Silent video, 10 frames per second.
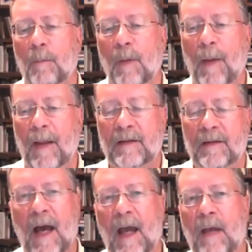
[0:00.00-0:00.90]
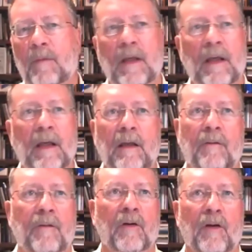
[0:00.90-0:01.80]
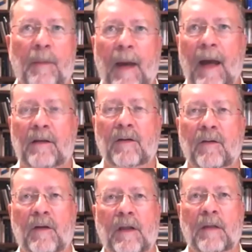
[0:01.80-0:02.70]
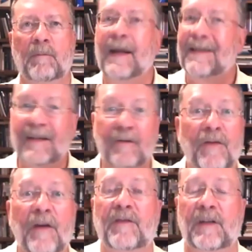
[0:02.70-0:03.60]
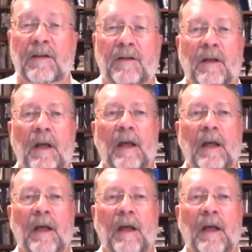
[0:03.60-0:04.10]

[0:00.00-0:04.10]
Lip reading: But by the time if you look back to the 1950s,